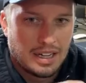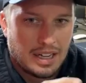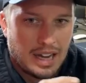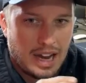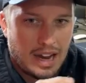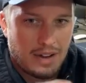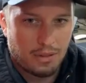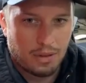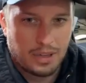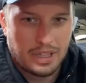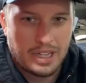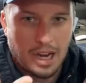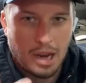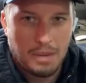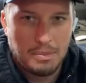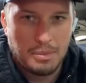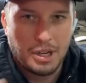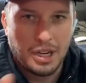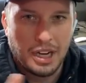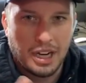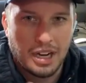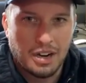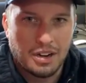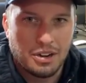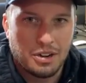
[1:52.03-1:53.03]
Every time you
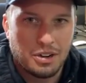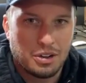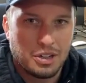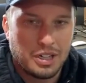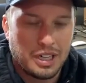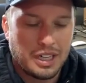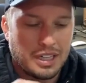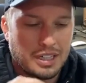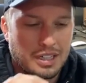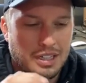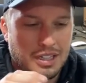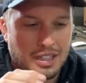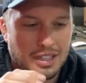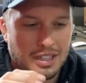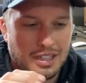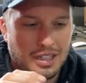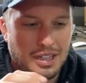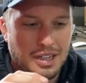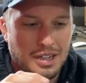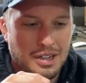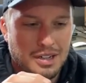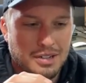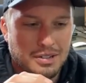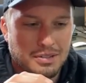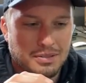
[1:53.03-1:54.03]
get underneath
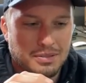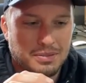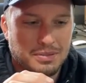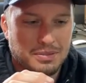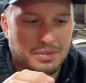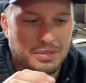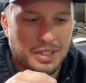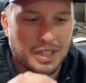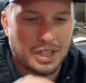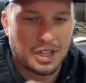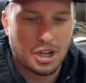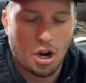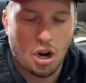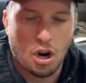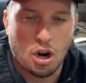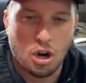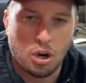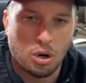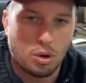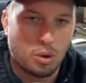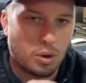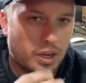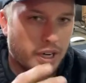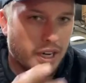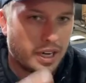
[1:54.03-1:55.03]
of the
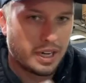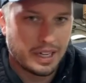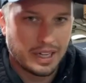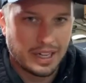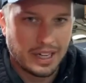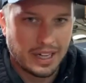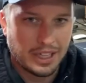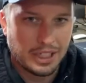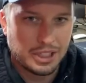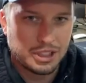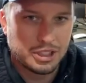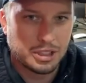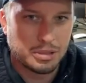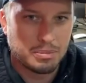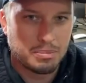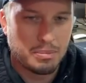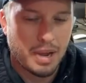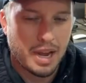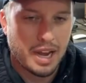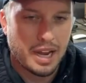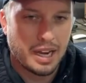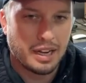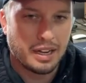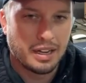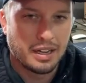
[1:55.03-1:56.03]
car or get in the engine
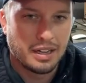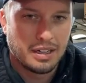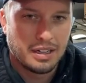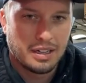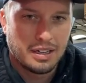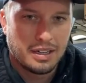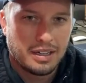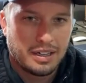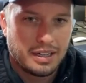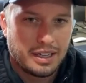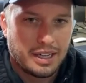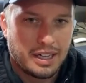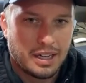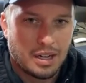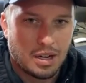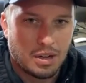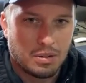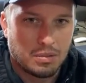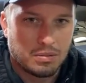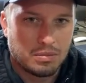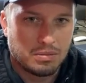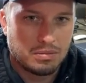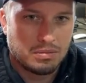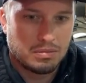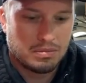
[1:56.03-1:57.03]
bay, you
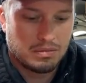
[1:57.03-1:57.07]
know,